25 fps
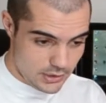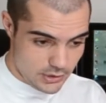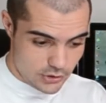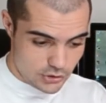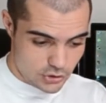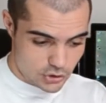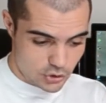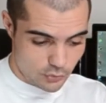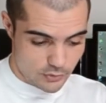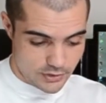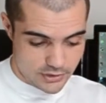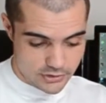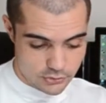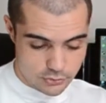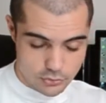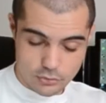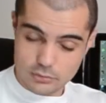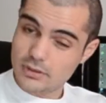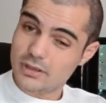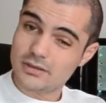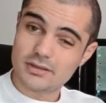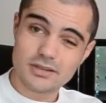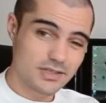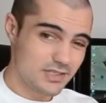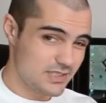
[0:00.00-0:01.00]
So I
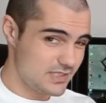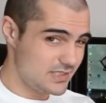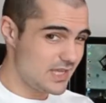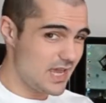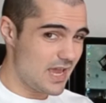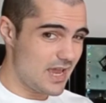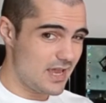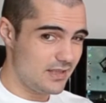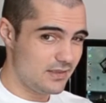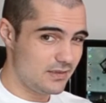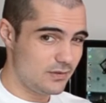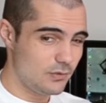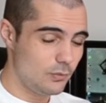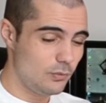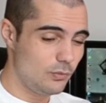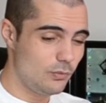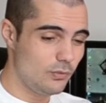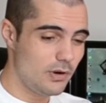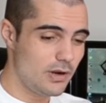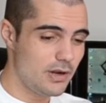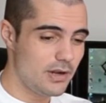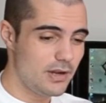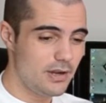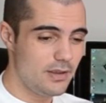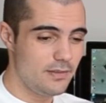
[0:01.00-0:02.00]
don't understand
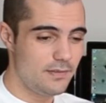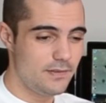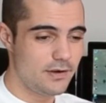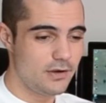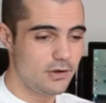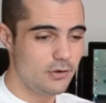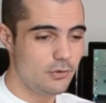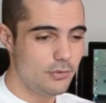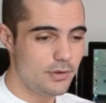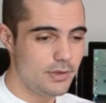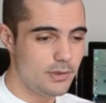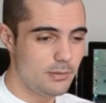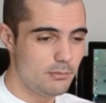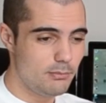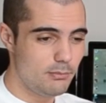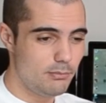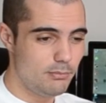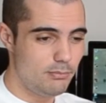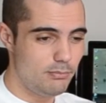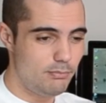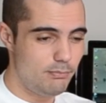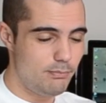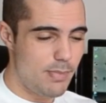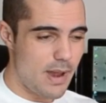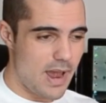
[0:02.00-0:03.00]
why they're going
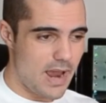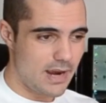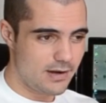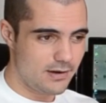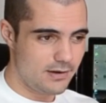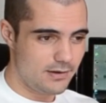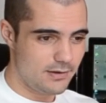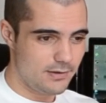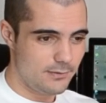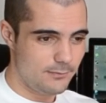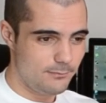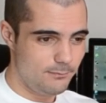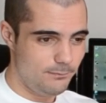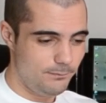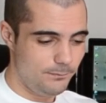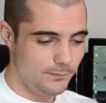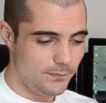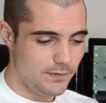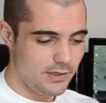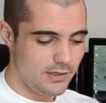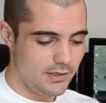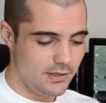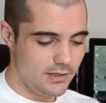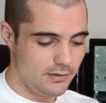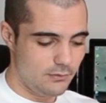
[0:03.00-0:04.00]
back
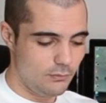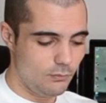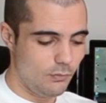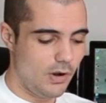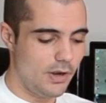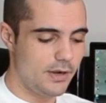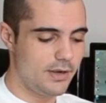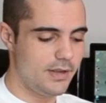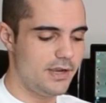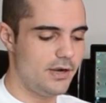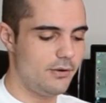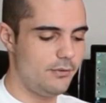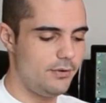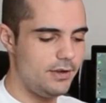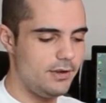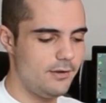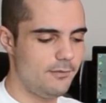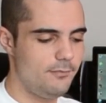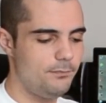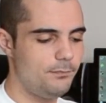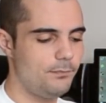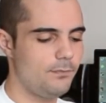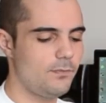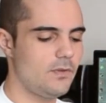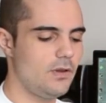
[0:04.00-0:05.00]
in one area,
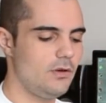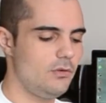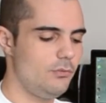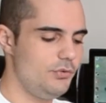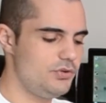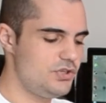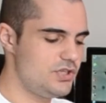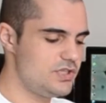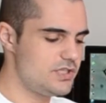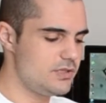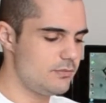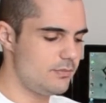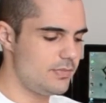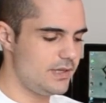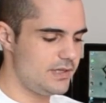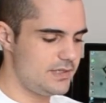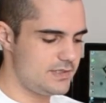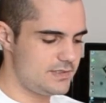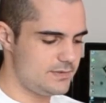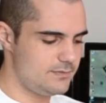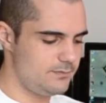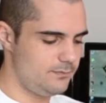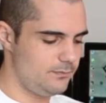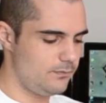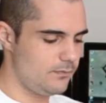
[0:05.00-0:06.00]
which is the
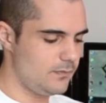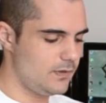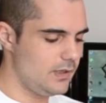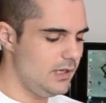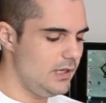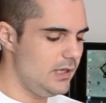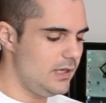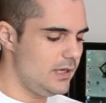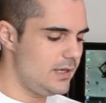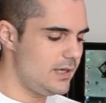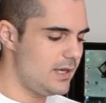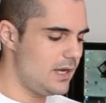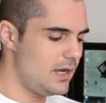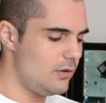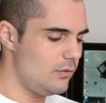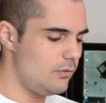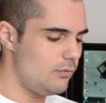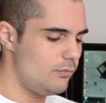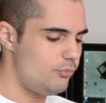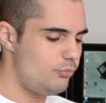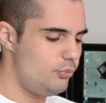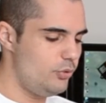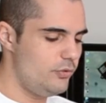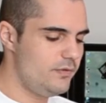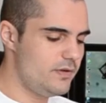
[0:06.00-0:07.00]
base.
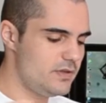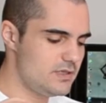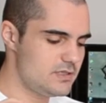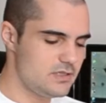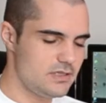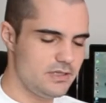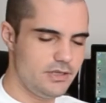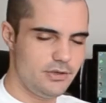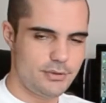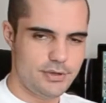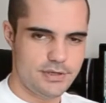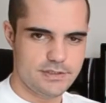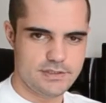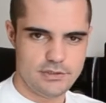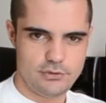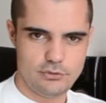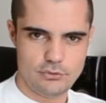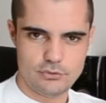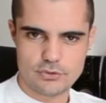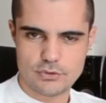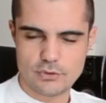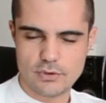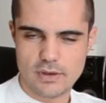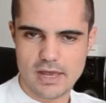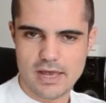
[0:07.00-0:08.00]
Now, previously, Razer
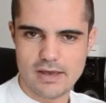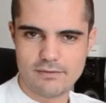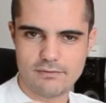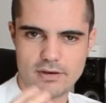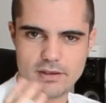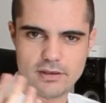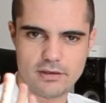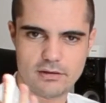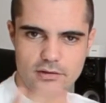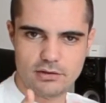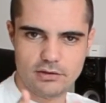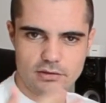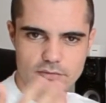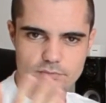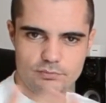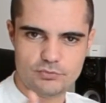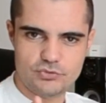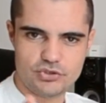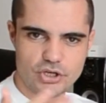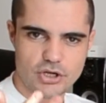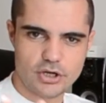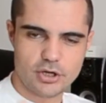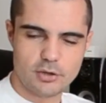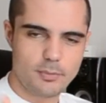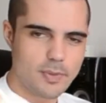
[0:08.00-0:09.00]
used to have like a
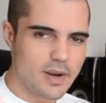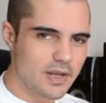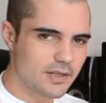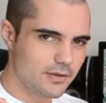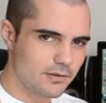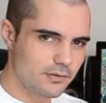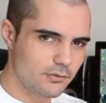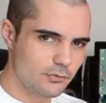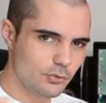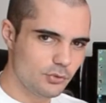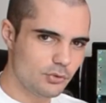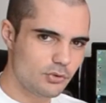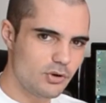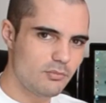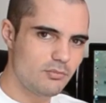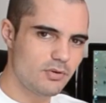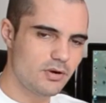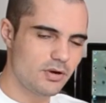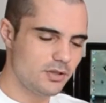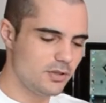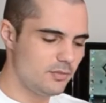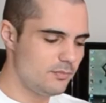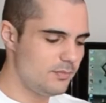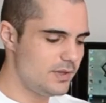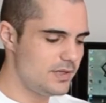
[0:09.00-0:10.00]
checkered pattern to the rubber
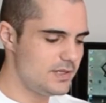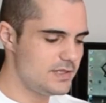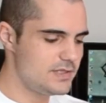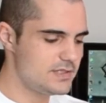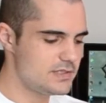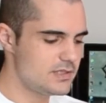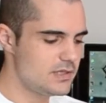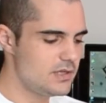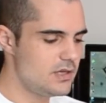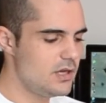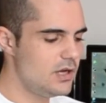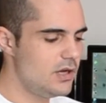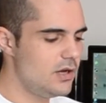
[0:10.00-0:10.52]
on the base.